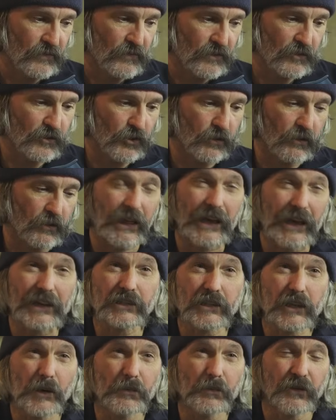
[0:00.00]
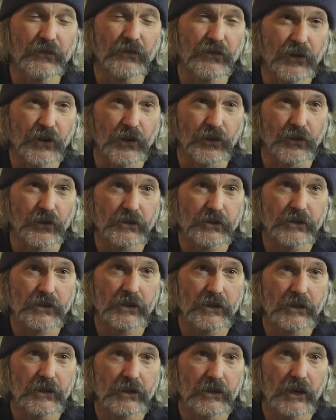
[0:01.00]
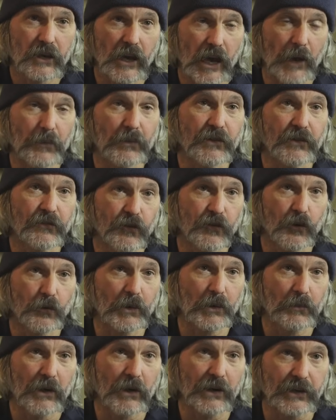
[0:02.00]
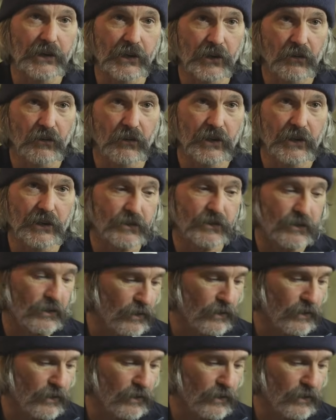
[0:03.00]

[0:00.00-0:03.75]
So the last couple of years, I've been filming my gear list